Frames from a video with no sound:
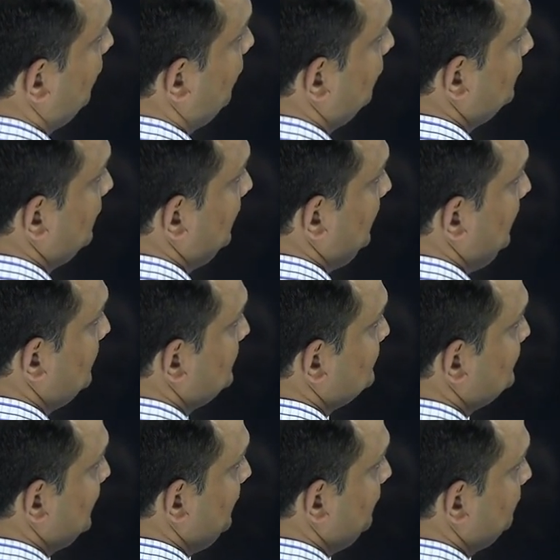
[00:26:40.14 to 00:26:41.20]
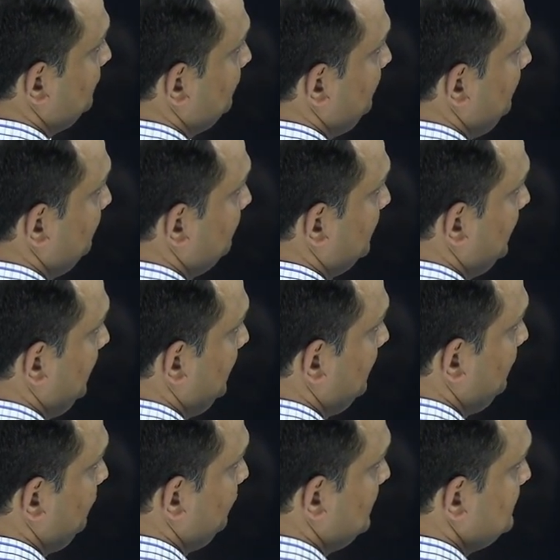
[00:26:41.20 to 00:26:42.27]
on the inner side of the femur, here
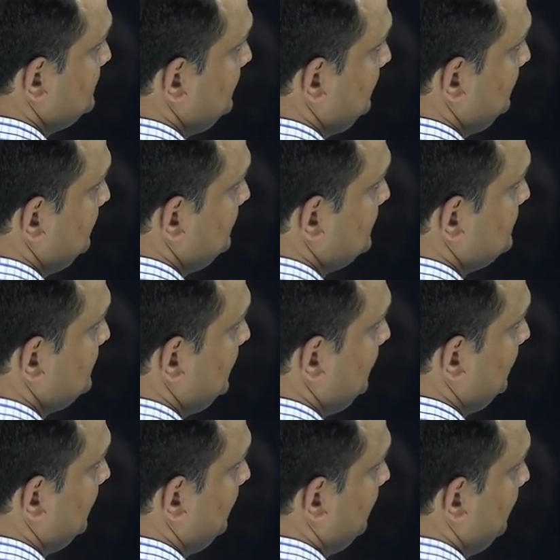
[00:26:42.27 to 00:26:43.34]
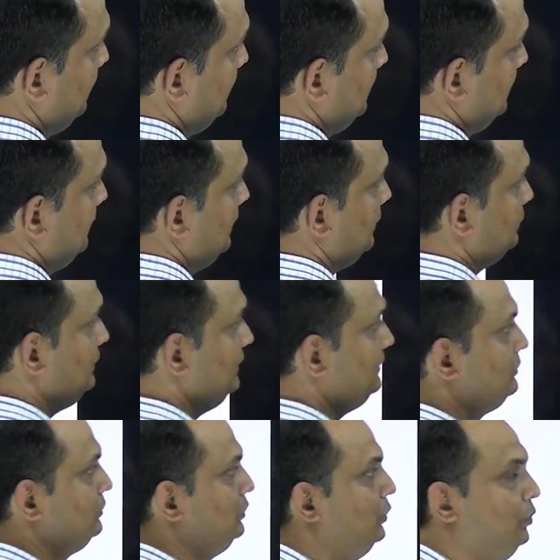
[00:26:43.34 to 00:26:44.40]
you can see this area. Now
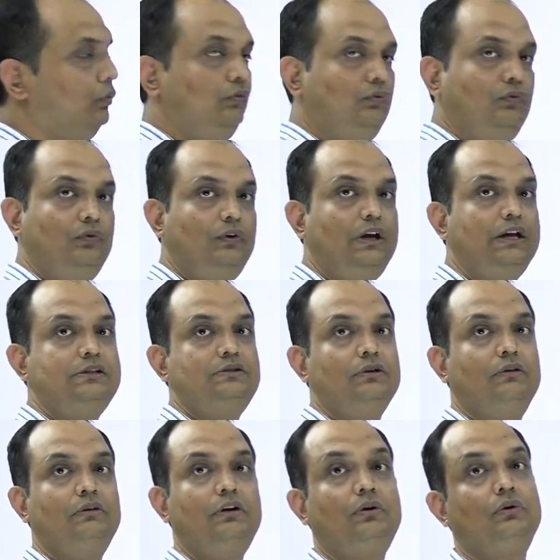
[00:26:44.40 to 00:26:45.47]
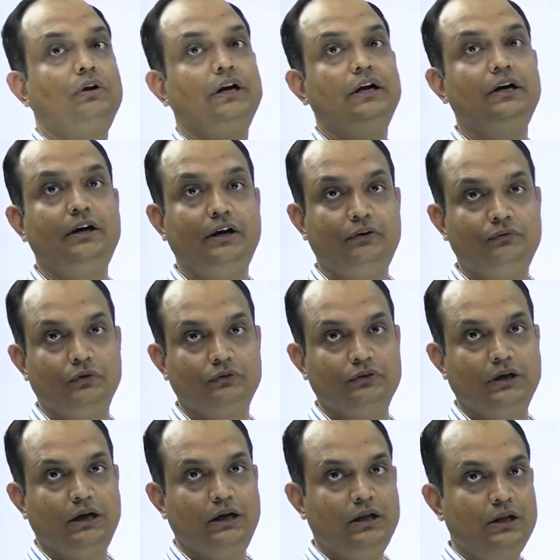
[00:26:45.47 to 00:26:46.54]
this groove is your trochanteric
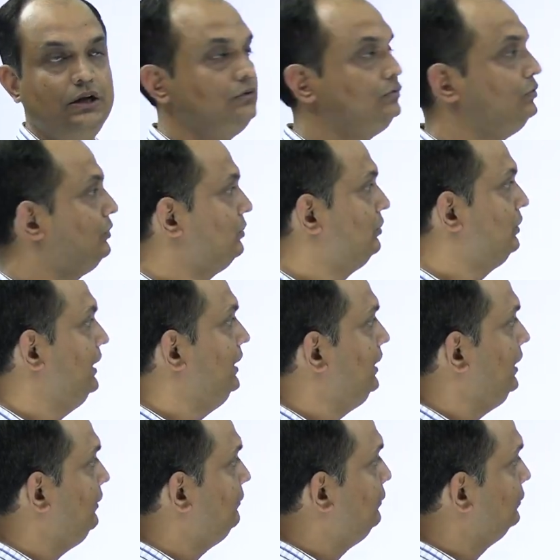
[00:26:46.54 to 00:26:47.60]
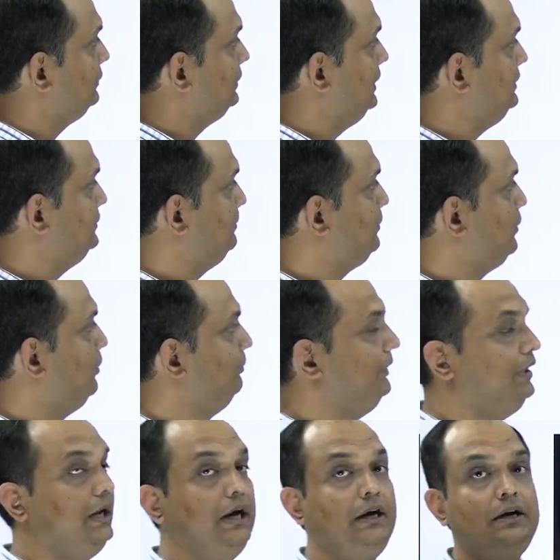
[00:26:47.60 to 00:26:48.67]
fossa. So trochanteric fossa is a
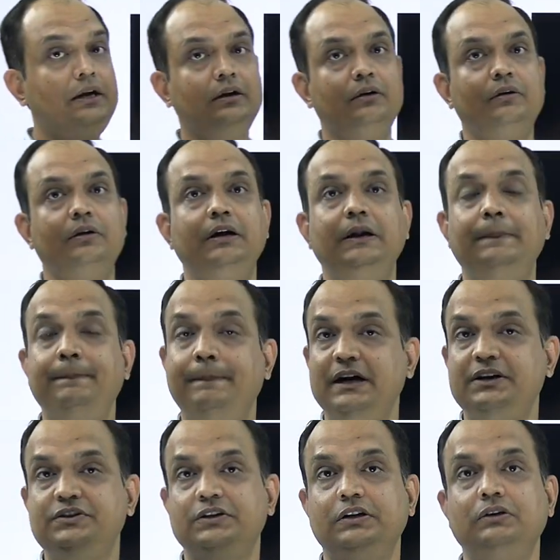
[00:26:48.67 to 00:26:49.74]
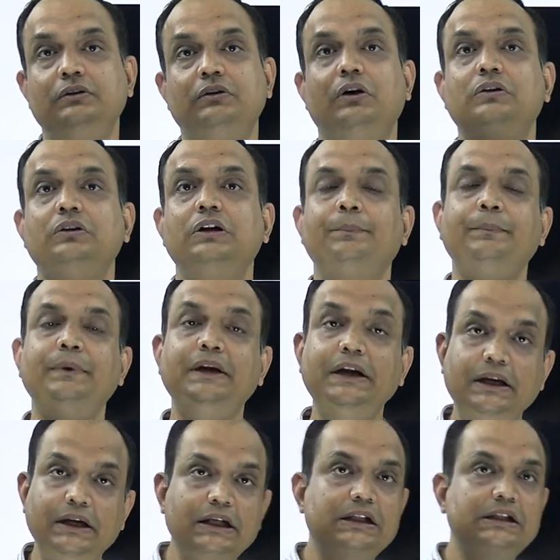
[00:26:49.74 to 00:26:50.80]
prominent depression on the
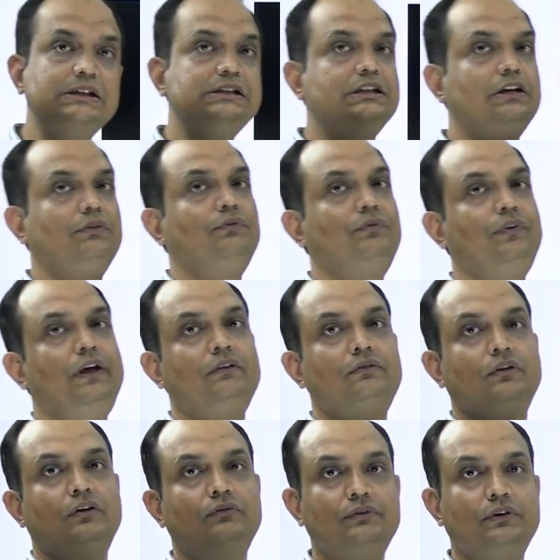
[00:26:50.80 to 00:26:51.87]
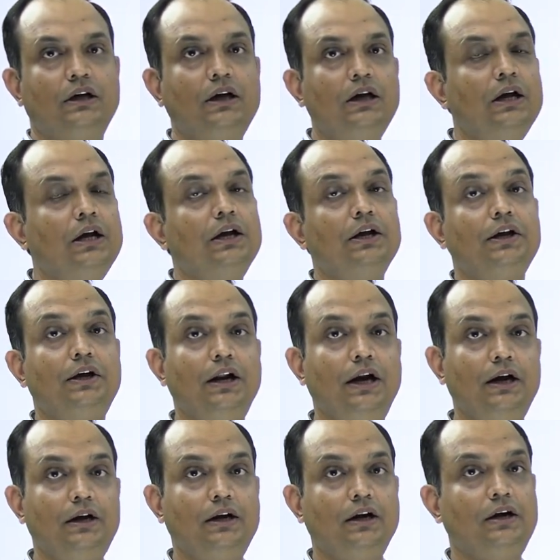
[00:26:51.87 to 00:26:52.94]
medial surface of the
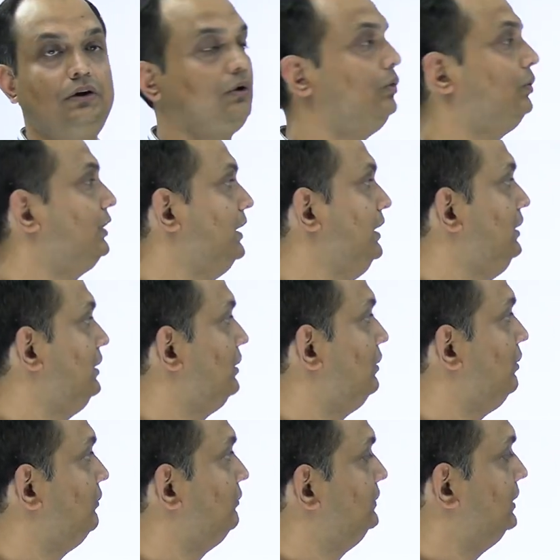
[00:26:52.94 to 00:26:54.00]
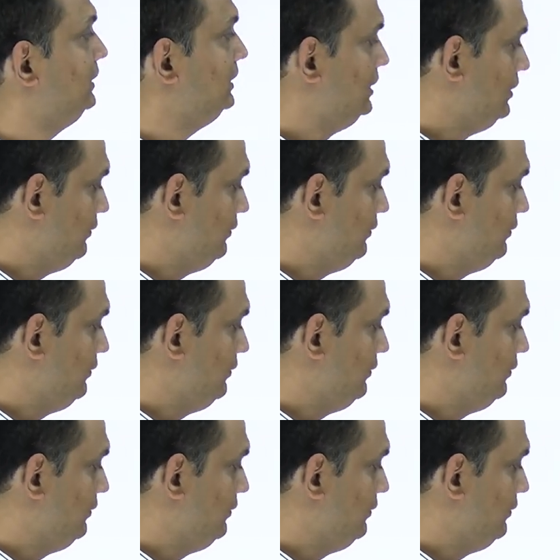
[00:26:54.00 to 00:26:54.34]
greater trochanter of the